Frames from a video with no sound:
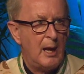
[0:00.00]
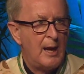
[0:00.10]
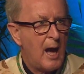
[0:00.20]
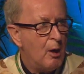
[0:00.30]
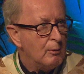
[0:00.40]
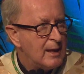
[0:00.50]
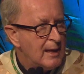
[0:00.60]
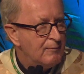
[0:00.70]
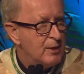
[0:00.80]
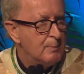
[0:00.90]
and how
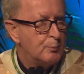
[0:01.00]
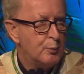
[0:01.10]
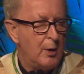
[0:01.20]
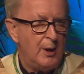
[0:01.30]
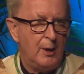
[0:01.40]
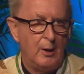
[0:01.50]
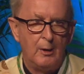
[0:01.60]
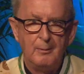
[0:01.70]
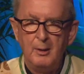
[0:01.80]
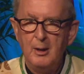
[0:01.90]
evening
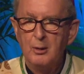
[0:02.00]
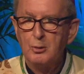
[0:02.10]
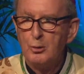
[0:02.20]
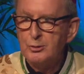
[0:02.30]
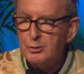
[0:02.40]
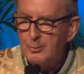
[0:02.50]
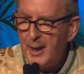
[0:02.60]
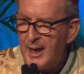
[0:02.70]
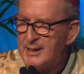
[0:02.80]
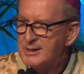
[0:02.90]
prayer, going to
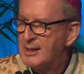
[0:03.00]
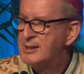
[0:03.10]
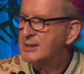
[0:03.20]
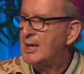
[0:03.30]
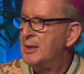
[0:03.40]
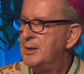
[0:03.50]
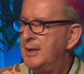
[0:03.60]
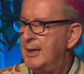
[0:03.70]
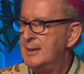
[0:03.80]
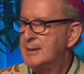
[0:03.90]
Mass on
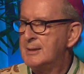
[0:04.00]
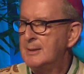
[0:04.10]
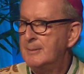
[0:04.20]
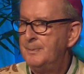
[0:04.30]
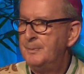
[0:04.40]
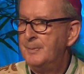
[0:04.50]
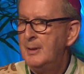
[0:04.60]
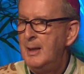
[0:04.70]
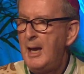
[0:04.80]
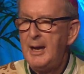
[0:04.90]
Sundays,
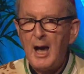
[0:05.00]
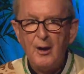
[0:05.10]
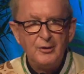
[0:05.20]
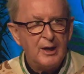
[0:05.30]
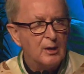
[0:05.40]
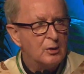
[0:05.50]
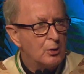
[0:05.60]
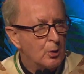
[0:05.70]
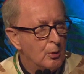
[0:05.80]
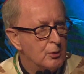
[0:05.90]
and how they
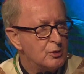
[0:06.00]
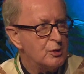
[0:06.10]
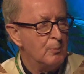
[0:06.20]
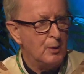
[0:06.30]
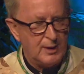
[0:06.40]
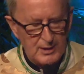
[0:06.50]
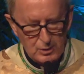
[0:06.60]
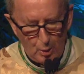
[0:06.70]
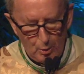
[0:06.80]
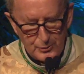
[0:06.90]
encouraged him when
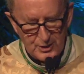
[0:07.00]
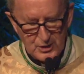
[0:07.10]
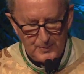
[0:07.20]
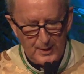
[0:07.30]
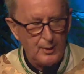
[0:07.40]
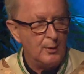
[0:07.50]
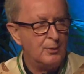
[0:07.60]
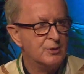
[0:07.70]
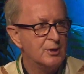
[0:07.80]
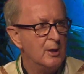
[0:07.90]
he told his
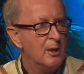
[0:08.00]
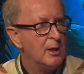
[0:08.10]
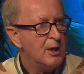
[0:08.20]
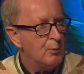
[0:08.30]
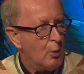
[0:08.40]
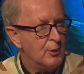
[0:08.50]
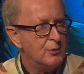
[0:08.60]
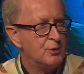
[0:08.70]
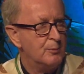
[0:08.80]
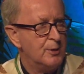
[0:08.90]
parents he
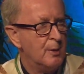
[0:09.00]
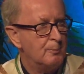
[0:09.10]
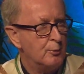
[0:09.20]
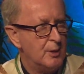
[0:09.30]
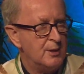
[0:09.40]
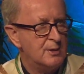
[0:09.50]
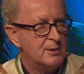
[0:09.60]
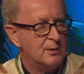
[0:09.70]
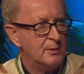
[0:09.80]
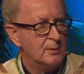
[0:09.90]
wanted to be a
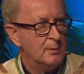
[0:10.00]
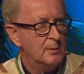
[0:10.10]
priest.